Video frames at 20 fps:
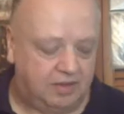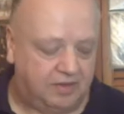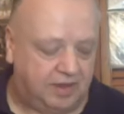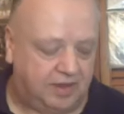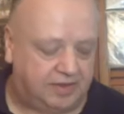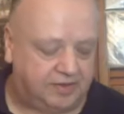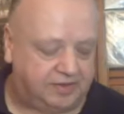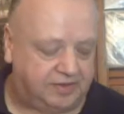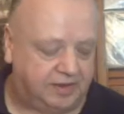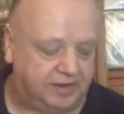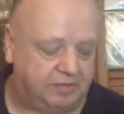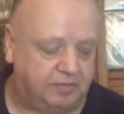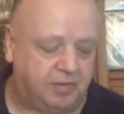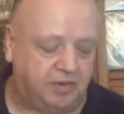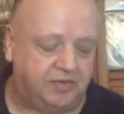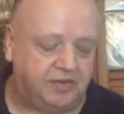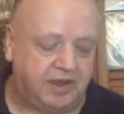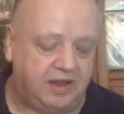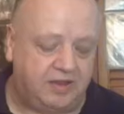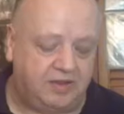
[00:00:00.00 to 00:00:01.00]
That's it.
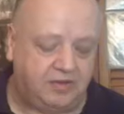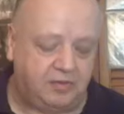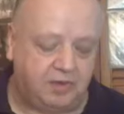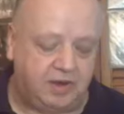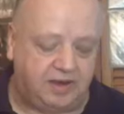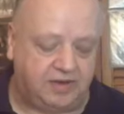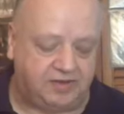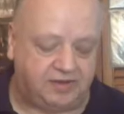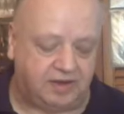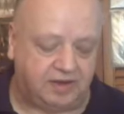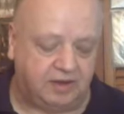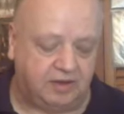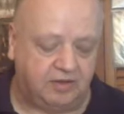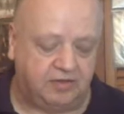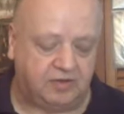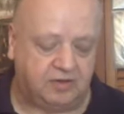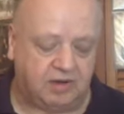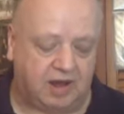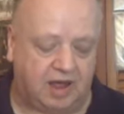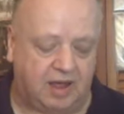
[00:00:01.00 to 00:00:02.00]
But these three
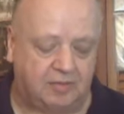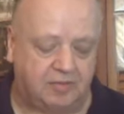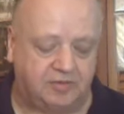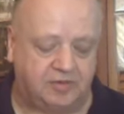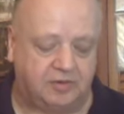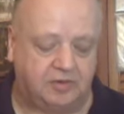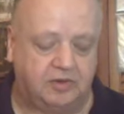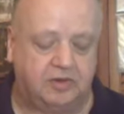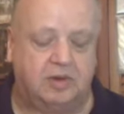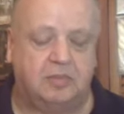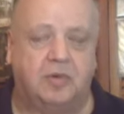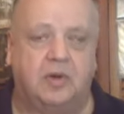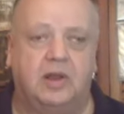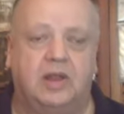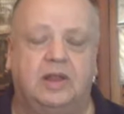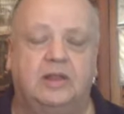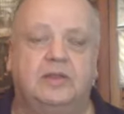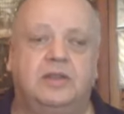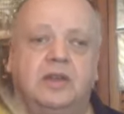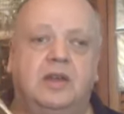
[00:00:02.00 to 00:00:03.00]
singles are absolutely
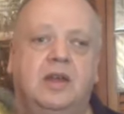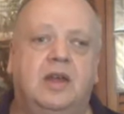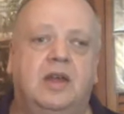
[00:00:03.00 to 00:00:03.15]
brilliant.